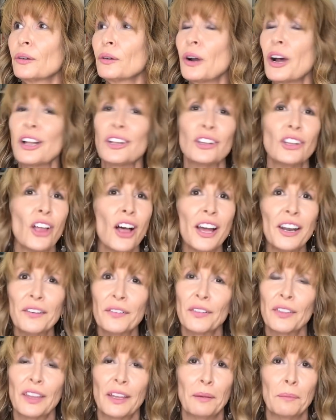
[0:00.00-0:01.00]
a lot
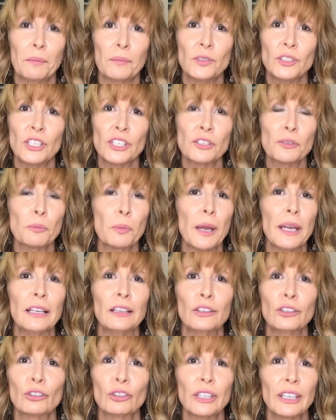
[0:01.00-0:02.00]
of them, just by
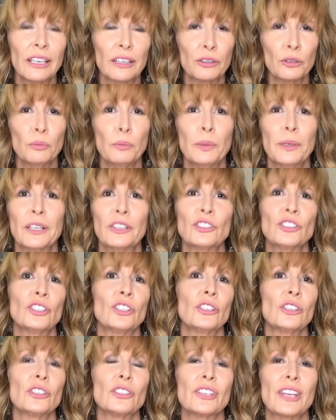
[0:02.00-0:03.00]
looking at their
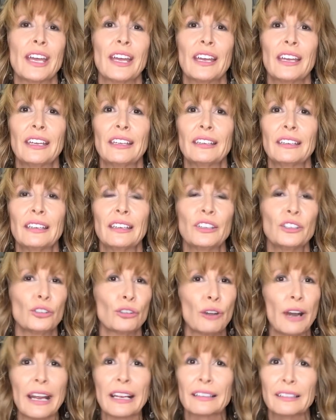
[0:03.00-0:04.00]
pictures and
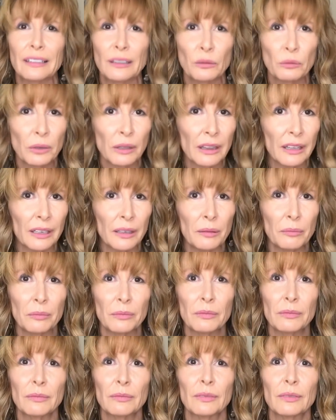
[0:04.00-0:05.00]
interacting with
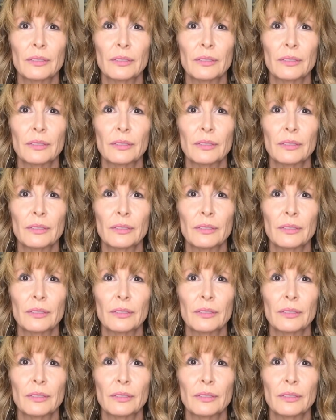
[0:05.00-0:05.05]
them,